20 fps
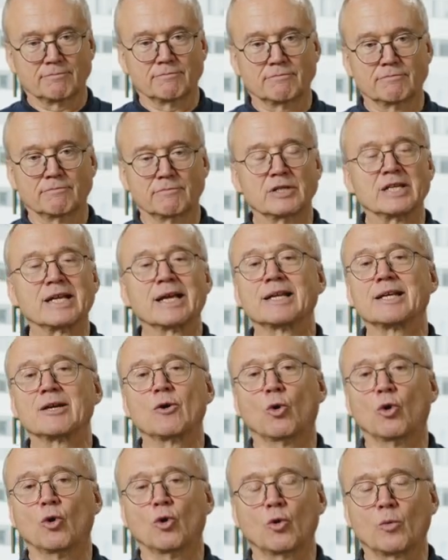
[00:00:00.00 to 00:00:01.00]
nearly
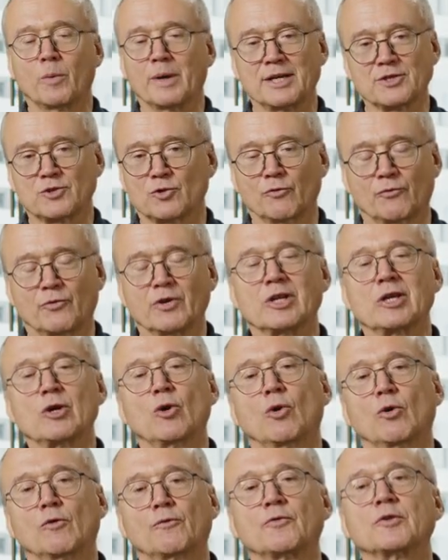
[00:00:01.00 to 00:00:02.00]
always or very
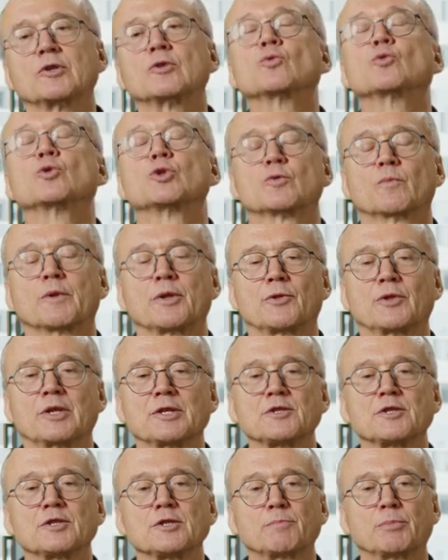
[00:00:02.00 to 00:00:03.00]
often used with
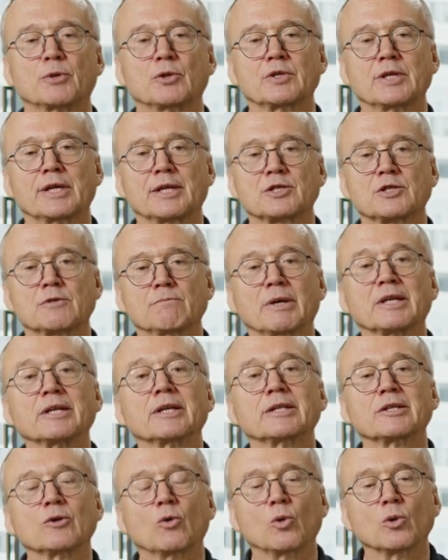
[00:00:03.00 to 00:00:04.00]
distance protection, but
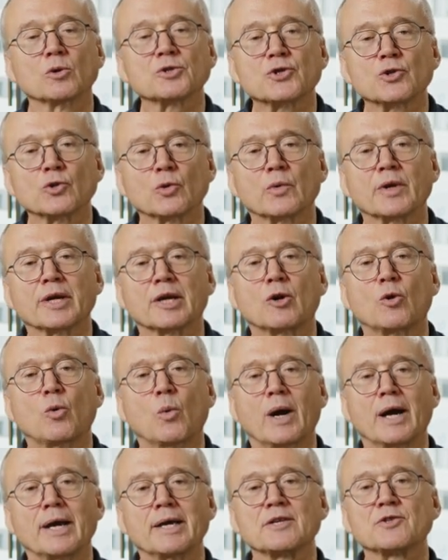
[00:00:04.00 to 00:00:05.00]
it also
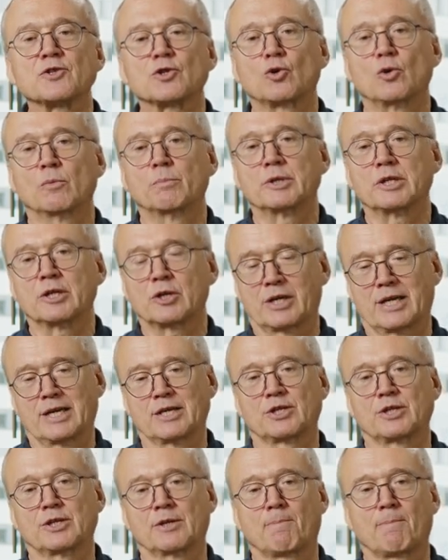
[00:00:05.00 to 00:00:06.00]
requires
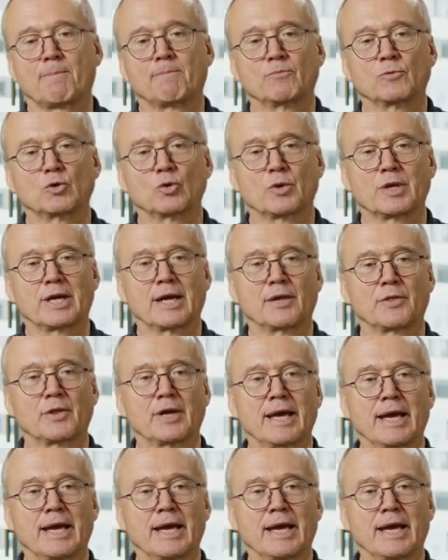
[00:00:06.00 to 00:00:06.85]
communication to the other